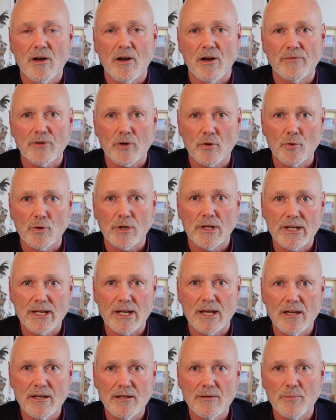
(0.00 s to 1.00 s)
of a good
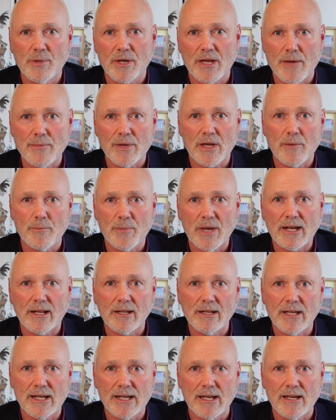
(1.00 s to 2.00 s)
leader becoming a better
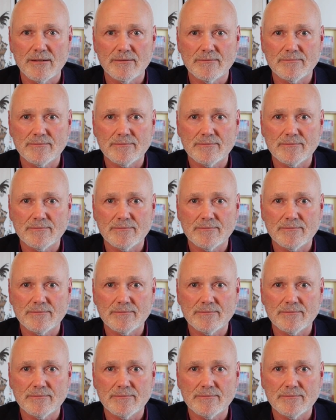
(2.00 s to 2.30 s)
leader.